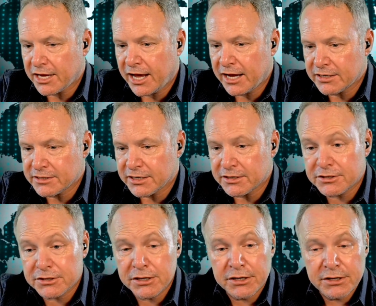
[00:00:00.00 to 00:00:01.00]
accents
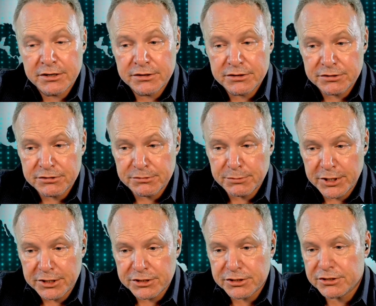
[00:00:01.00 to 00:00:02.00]
to
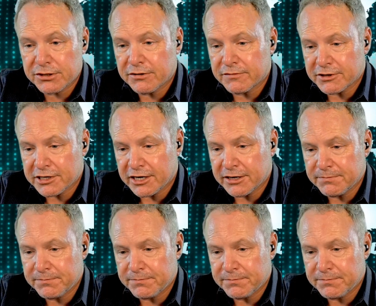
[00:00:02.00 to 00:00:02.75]
diminish over time?